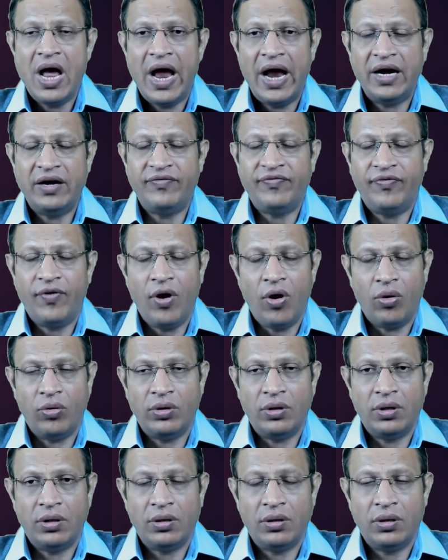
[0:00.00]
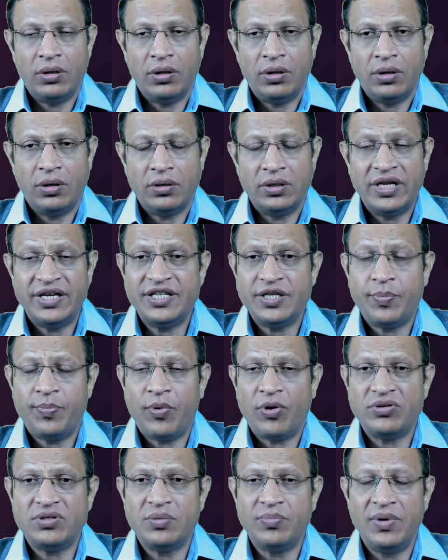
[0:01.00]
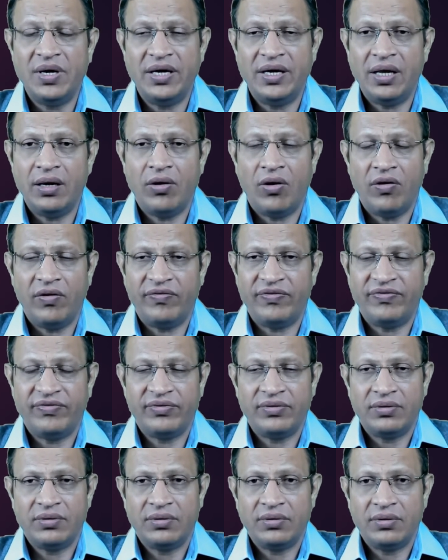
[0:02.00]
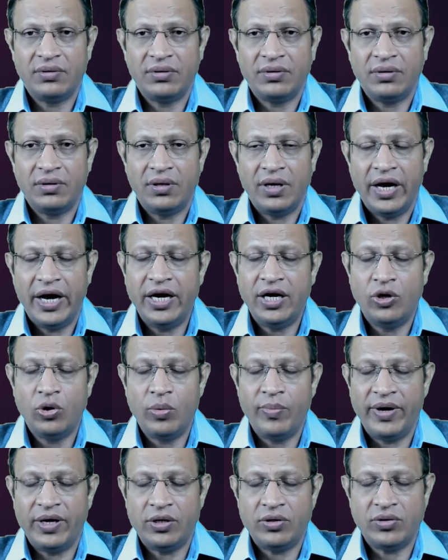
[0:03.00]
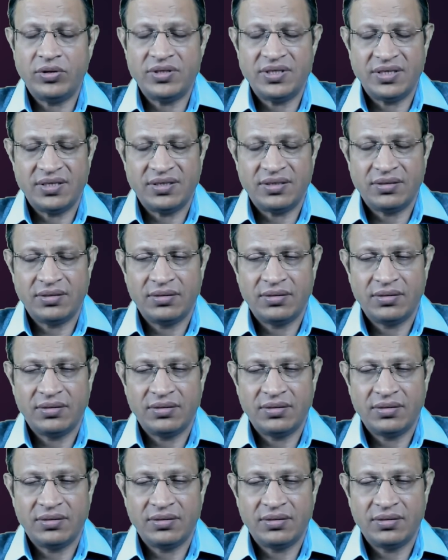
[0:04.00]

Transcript: and found there is a possibility of endometriosis.